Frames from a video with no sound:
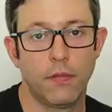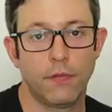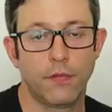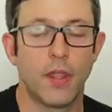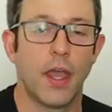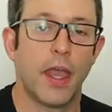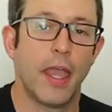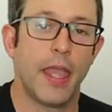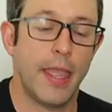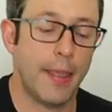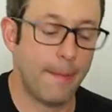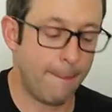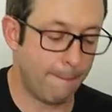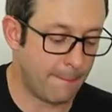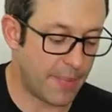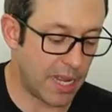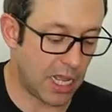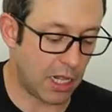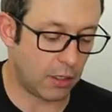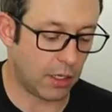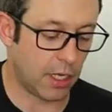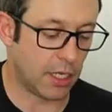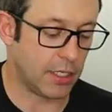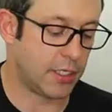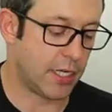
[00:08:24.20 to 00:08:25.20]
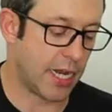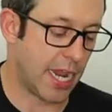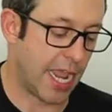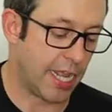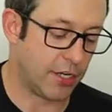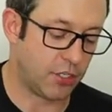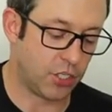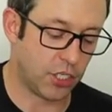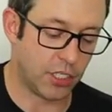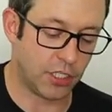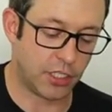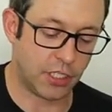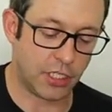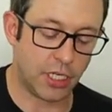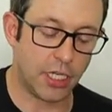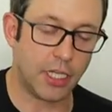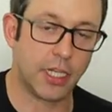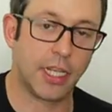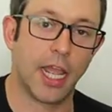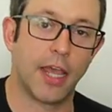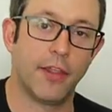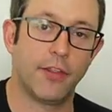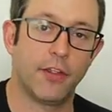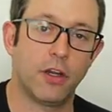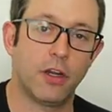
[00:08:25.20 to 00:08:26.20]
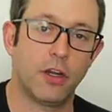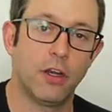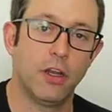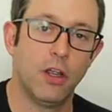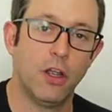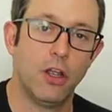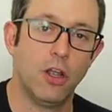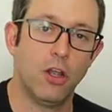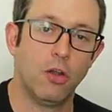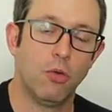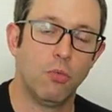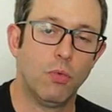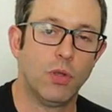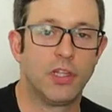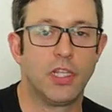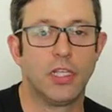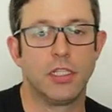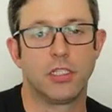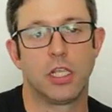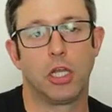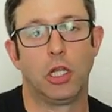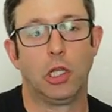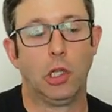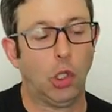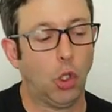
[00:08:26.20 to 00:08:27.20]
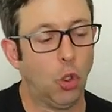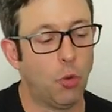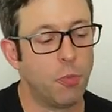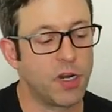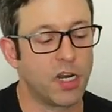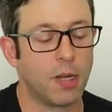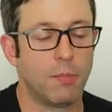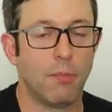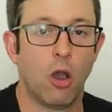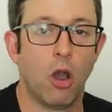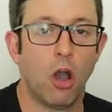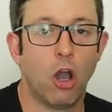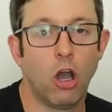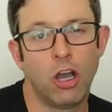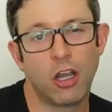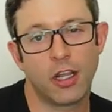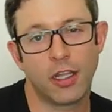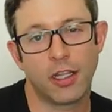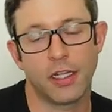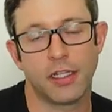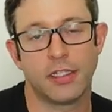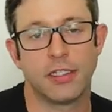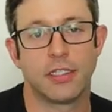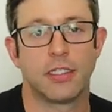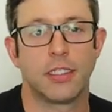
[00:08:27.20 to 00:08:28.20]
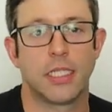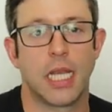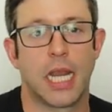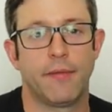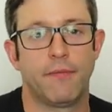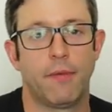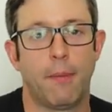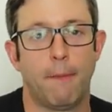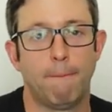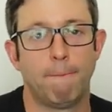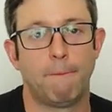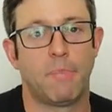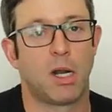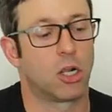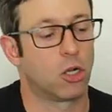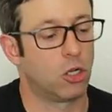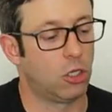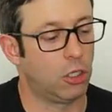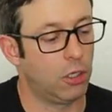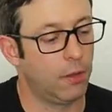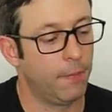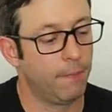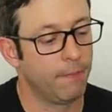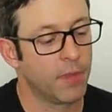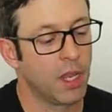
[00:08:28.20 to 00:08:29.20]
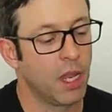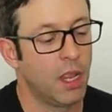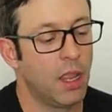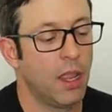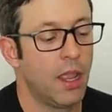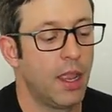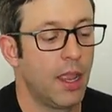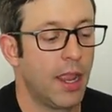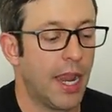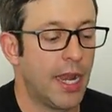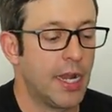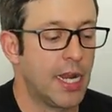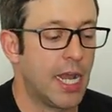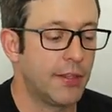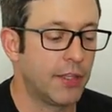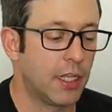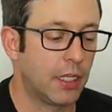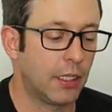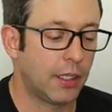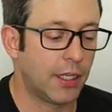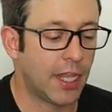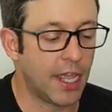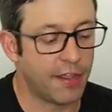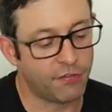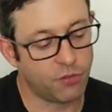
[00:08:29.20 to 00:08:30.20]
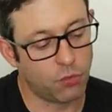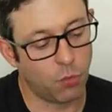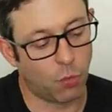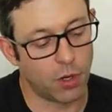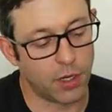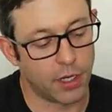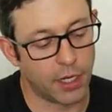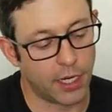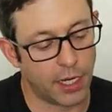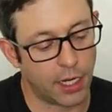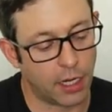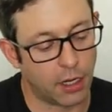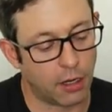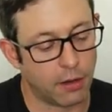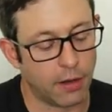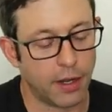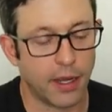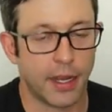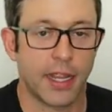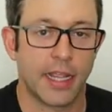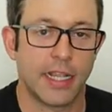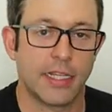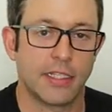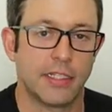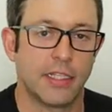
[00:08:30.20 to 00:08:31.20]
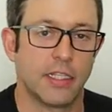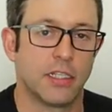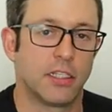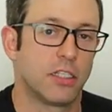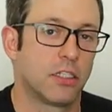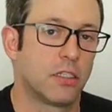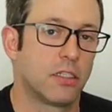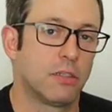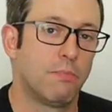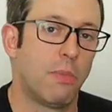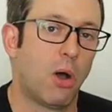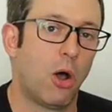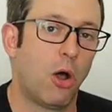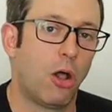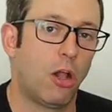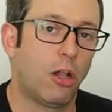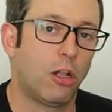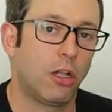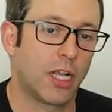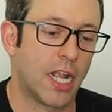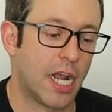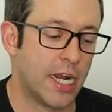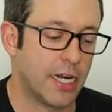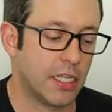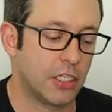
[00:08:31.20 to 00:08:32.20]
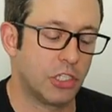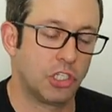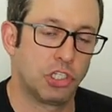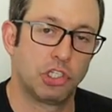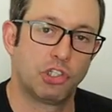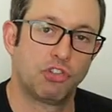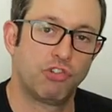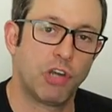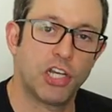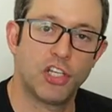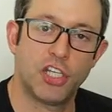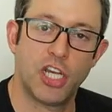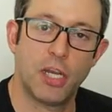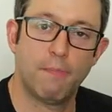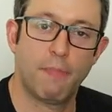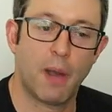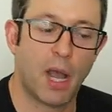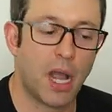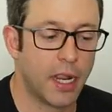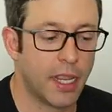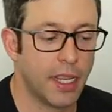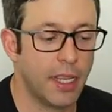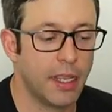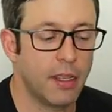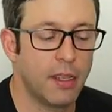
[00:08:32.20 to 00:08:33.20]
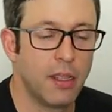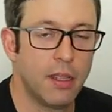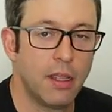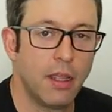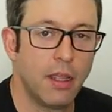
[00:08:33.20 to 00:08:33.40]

The hip belt attaches together with this aluminum hook instead of a buckle. And on the left one here, it has this small kind of stretchy pocket